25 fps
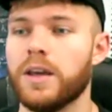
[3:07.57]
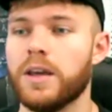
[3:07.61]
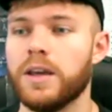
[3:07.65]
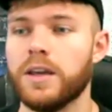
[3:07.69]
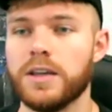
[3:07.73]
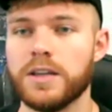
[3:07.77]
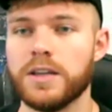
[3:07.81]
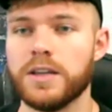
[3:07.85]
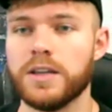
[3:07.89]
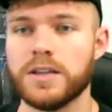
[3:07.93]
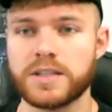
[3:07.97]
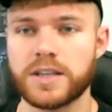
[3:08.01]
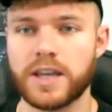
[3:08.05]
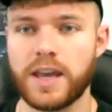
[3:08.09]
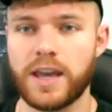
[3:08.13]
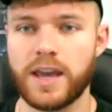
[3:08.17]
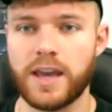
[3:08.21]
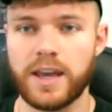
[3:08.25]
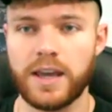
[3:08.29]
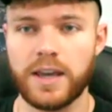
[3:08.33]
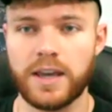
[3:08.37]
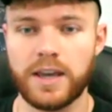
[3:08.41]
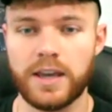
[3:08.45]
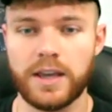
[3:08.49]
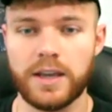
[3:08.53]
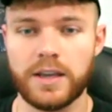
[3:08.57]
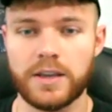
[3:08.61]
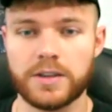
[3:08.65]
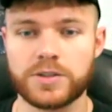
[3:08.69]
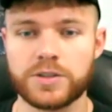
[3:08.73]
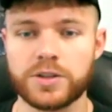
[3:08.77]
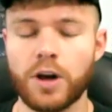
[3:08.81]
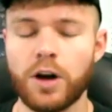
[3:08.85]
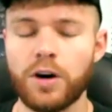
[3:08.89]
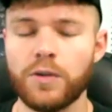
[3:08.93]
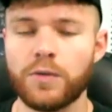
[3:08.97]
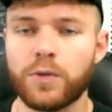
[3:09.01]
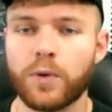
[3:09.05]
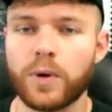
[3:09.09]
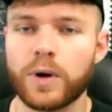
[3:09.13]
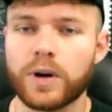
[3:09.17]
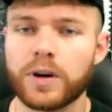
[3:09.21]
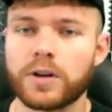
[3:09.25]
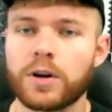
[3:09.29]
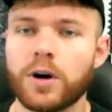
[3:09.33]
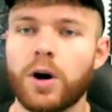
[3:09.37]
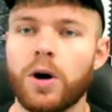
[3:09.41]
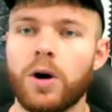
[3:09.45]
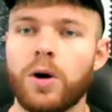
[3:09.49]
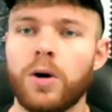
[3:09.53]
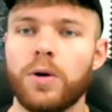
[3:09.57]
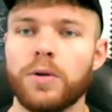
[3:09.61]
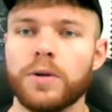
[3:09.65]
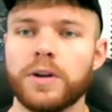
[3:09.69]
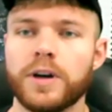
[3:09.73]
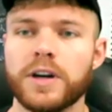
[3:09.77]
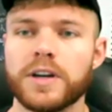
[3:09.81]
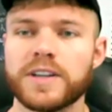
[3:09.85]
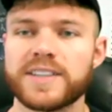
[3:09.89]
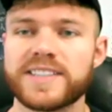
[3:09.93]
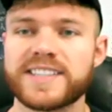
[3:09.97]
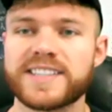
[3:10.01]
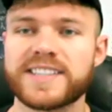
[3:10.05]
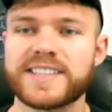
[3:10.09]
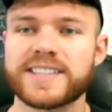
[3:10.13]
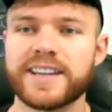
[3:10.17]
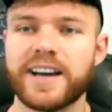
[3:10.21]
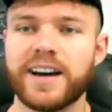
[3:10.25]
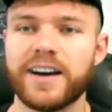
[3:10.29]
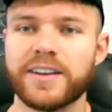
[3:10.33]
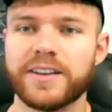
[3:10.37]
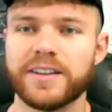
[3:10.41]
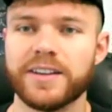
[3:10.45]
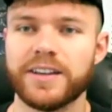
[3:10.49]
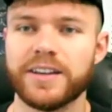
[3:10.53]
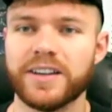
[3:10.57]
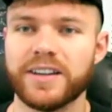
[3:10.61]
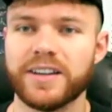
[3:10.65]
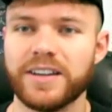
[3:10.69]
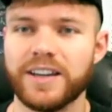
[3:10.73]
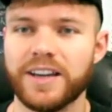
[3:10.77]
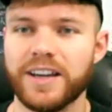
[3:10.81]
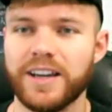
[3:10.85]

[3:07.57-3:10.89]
is a software called Asana.